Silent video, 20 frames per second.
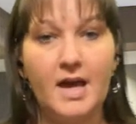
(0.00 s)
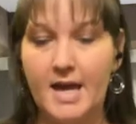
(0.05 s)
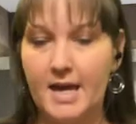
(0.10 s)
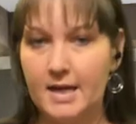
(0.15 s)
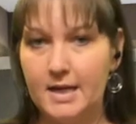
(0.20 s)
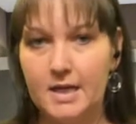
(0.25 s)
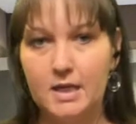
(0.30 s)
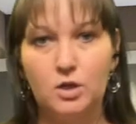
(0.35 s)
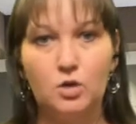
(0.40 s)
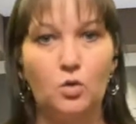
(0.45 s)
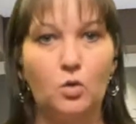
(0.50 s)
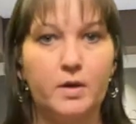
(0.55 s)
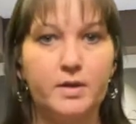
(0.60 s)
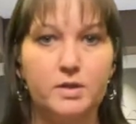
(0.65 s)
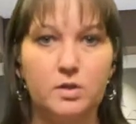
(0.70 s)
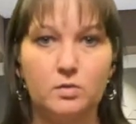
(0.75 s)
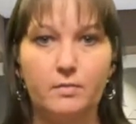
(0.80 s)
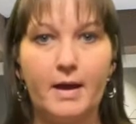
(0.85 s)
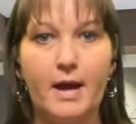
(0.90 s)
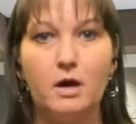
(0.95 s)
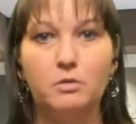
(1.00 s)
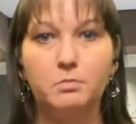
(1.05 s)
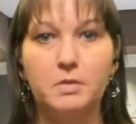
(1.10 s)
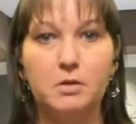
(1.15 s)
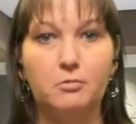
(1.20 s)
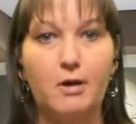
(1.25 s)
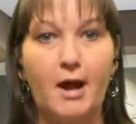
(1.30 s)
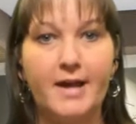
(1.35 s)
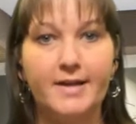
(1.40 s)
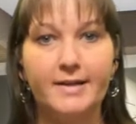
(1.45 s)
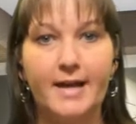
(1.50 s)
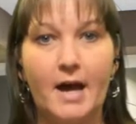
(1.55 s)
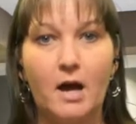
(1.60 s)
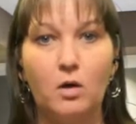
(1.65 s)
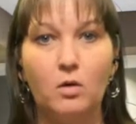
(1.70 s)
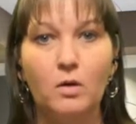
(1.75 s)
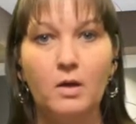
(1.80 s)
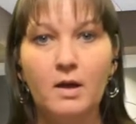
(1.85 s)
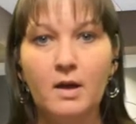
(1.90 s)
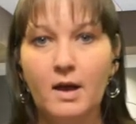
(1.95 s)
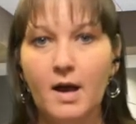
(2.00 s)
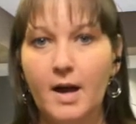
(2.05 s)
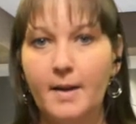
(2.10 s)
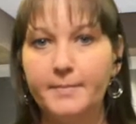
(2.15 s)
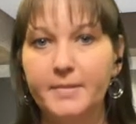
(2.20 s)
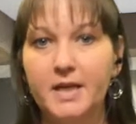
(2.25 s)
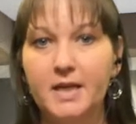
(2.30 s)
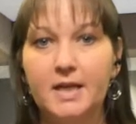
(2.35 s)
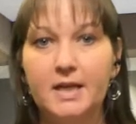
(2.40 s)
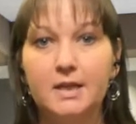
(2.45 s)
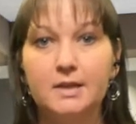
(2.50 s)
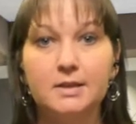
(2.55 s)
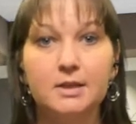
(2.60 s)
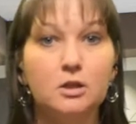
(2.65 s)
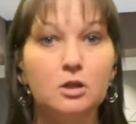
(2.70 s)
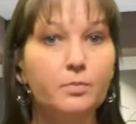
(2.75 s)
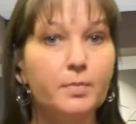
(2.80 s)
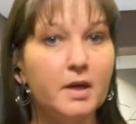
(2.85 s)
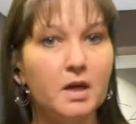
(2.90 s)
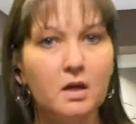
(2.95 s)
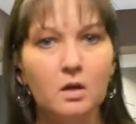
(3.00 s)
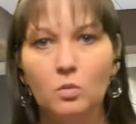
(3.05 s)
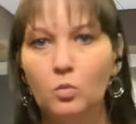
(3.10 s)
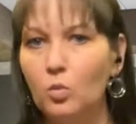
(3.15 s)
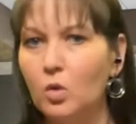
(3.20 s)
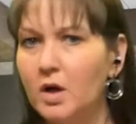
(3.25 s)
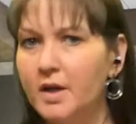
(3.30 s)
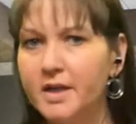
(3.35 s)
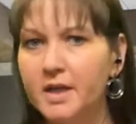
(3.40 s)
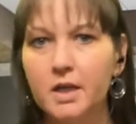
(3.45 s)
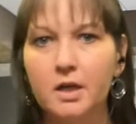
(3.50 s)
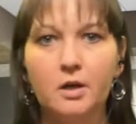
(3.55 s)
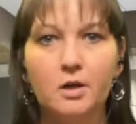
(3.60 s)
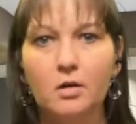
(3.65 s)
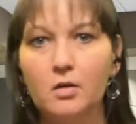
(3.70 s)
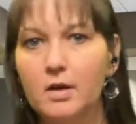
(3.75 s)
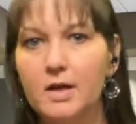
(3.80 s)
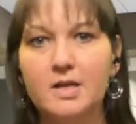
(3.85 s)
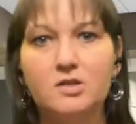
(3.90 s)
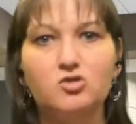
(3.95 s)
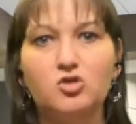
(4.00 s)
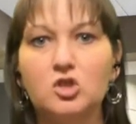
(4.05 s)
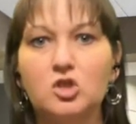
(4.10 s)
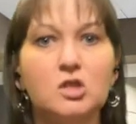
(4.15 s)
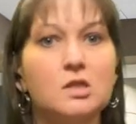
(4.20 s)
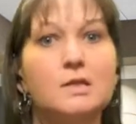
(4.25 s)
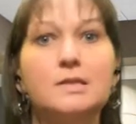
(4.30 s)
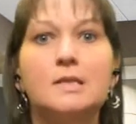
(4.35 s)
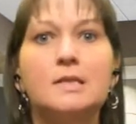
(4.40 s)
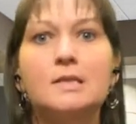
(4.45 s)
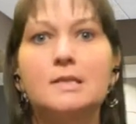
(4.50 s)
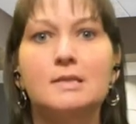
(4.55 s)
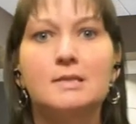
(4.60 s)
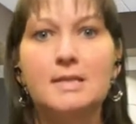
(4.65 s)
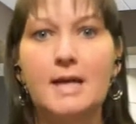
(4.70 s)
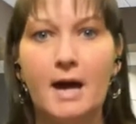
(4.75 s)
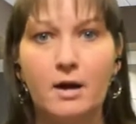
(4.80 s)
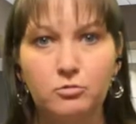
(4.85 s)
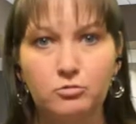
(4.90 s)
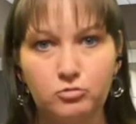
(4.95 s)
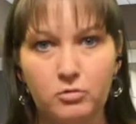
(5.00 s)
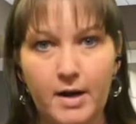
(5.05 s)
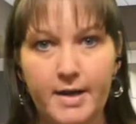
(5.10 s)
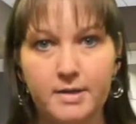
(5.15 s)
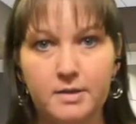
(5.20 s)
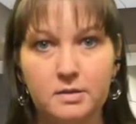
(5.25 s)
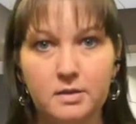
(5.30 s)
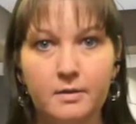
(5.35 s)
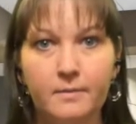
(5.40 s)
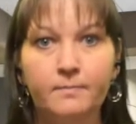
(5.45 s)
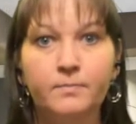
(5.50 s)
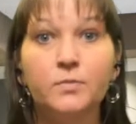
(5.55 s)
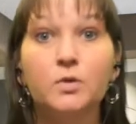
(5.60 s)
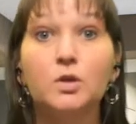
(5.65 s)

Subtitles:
any noise around me right now. I'm getting a little bit in one ear, it just doesn't sound right.